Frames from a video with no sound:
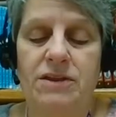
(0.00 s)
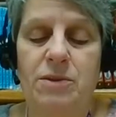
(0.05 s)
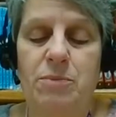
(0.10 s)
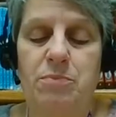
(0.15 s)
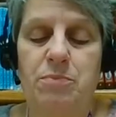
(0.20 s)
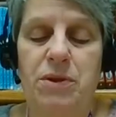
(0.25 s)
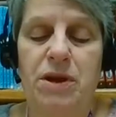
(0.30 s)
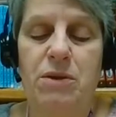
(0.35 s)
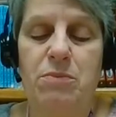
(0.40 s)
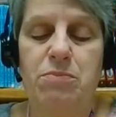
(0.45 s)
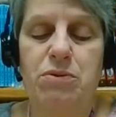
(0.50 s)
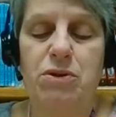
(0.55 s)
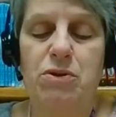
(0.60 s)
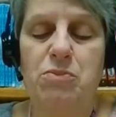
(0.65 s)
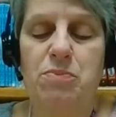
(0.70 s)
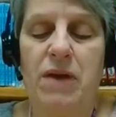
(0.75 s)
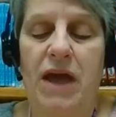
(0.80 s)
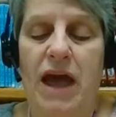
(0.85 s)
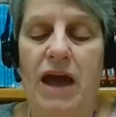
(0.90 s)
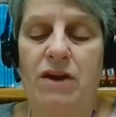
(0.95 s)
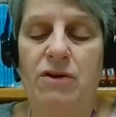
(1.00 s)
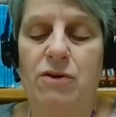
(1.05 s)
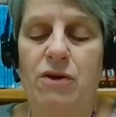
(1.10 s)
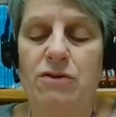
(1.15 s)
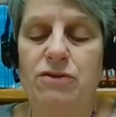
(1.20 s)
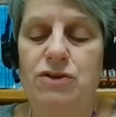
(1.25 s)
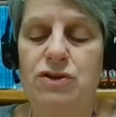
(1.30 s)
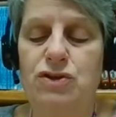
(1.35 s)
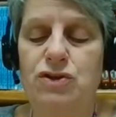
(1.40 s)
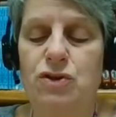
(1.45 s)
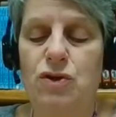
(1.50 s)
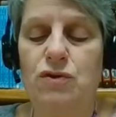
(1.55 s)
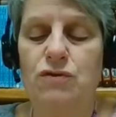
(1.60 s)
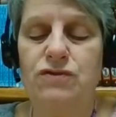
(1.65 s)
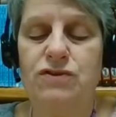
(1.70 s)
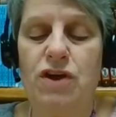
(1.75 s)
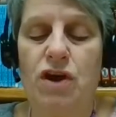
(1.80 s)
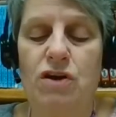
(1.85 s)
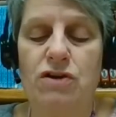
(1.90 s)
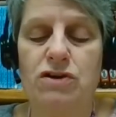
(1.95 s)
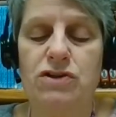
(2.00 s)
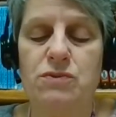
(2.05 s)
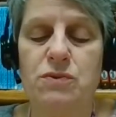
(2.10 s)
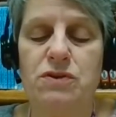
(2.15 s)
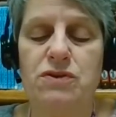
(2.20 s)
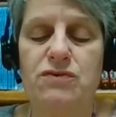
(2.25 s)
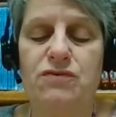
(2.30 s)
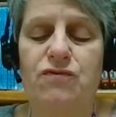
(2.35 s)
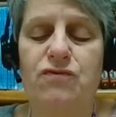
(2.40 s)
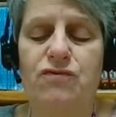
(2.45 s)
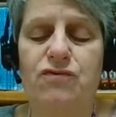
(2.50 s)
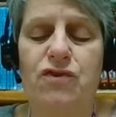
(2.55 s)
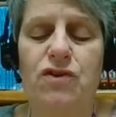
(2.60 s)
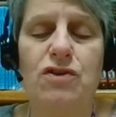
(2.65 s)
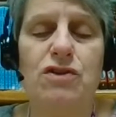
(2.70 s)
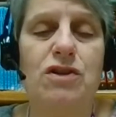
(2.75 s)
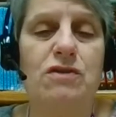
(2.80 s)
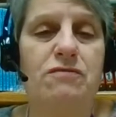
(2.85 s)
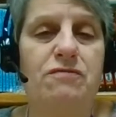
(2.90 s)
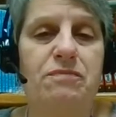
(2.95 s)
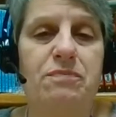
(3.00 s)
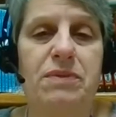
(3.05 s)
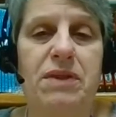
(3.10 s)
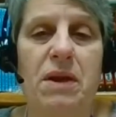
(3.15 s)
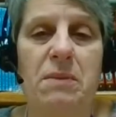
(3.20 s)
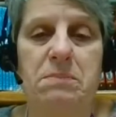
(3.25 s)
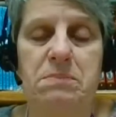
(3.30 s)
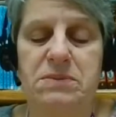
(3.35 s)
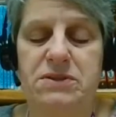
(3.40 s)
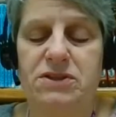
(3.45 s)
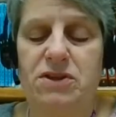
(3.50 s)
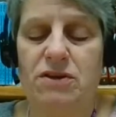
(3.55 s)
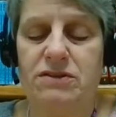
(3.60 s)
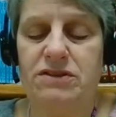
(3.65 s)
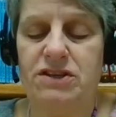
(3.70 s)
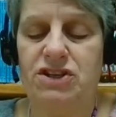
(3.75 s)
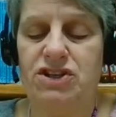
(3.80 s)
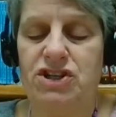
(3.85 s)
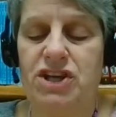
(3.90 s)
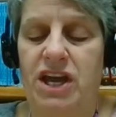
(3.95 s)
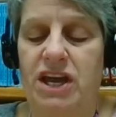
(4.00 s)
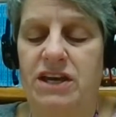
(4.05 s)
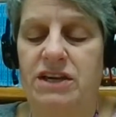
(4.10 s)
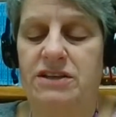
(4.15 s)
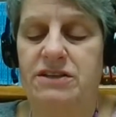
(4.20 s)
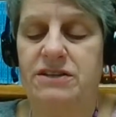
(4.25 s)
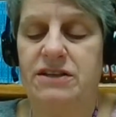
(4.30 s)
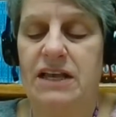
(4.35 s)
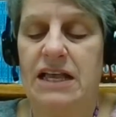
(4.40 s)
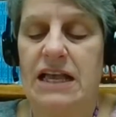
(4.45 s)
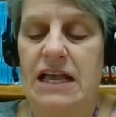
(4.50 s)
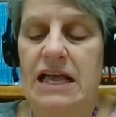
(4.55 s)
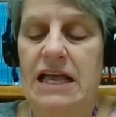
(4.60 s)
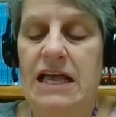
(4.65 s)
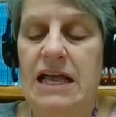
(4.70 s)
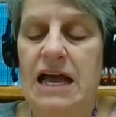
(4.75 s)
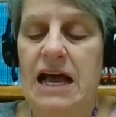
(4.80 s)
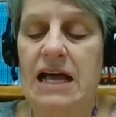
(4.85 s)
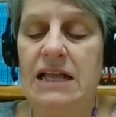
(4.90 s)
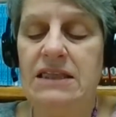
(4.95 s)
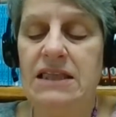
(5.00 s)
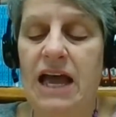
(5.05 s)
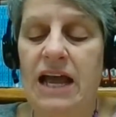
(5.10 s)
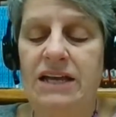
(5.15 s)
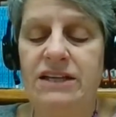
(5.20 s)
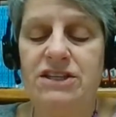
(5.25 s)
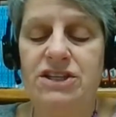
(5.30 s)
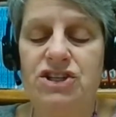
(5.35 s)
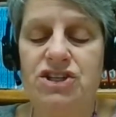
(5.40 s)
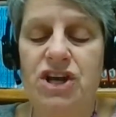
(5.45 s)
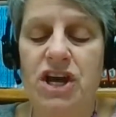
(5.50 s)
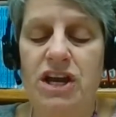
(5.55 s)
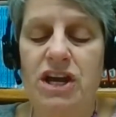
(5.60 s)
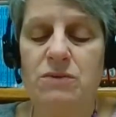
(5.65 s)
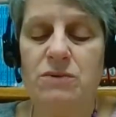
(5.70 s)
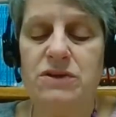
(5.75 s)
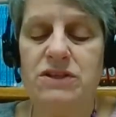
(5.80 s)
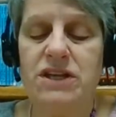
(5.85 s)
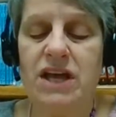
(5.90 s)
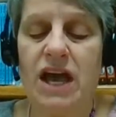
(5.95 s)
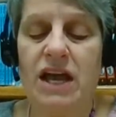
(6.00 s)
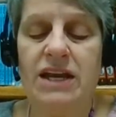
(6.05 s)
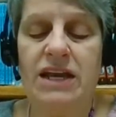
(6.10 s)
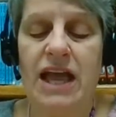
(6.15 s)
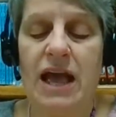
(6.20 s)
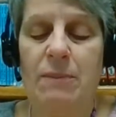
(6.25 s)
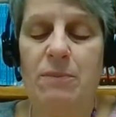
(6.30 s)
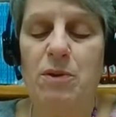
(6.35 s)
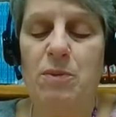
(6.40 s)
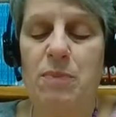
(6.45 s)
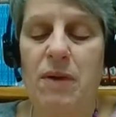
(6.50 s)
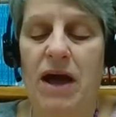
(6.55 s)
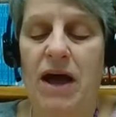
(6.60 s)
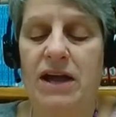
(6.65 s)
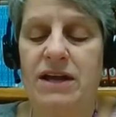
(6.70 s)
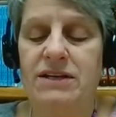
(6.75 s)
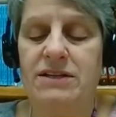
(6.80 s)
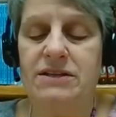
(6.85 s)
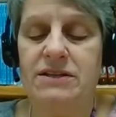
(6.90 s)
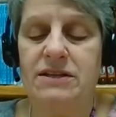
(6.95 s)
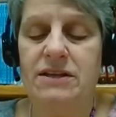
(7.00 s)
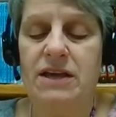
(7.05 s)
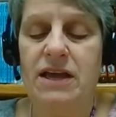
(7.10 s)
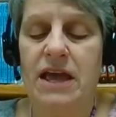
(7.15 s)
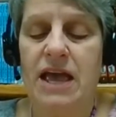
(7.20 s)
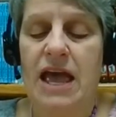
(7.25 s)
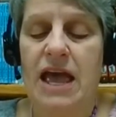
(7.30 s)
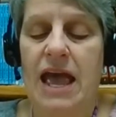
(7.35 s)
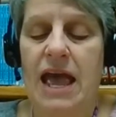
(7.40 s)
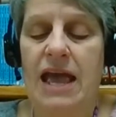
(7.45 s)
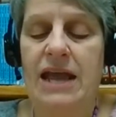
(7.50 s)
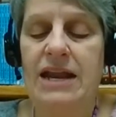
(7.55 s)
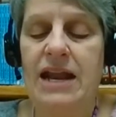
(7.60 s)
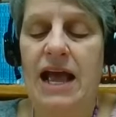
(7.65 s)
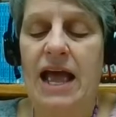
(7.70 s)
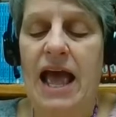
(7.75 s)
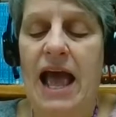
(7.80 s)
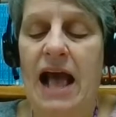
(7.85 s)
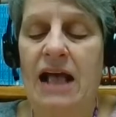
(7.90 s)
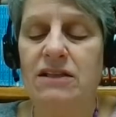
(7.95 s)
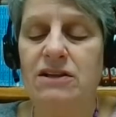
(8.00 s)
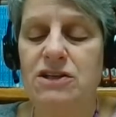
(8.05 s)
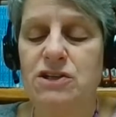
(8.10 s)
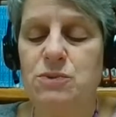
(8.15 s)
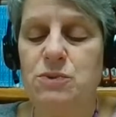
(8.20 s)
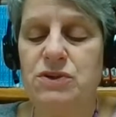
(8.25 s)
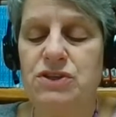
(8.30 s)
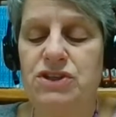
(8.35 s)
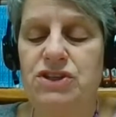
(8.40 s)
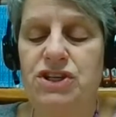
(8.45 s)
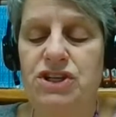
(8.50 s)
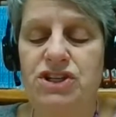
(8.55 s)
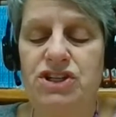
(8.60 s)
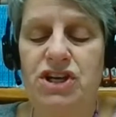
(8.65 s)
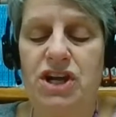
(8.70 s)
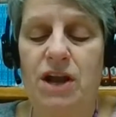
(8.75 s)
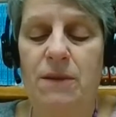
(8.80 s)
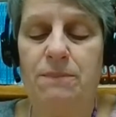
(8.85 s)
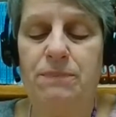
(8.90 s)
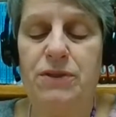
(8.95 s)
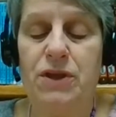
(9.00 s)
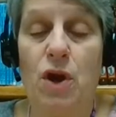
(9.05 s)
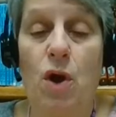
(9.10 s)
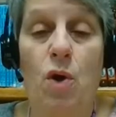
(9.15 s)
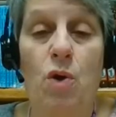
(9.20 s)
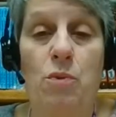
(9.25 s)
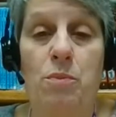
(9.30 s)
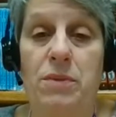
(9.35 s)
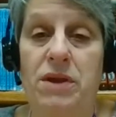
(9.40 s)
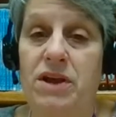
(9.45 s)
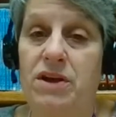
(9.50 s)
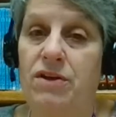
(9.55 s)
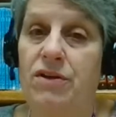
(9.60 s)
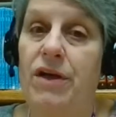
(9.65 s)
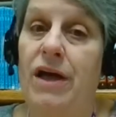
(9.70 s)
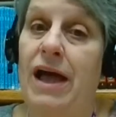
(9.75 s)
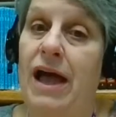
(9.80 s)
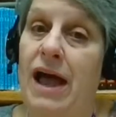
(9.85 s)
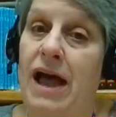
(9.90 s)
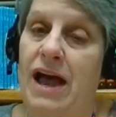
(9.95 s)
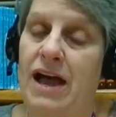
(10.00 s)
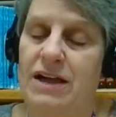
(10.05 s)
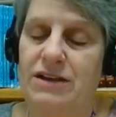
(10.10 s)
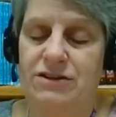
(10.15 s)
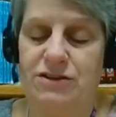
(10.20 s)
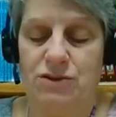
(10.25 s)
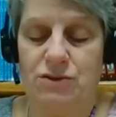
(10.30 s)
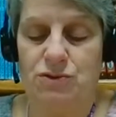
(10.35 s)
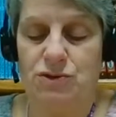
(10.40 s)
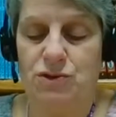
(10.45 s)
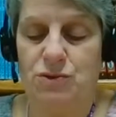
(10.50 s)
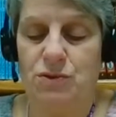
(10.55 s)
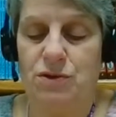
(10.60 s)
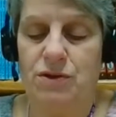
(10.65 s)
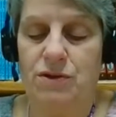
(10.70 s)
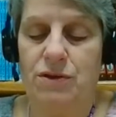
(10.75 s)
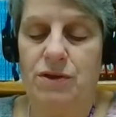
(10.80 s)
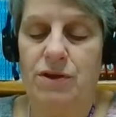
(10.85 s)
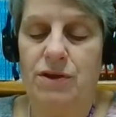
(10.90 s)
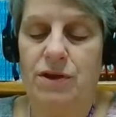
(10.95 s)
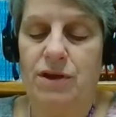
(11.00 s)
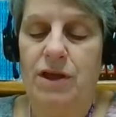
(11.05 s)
The big blue patter on the stove's hearth was full of plump sausage cakes. Eliza Jane was cutting apple pies and Alice was dishing up the oatmeal as usual.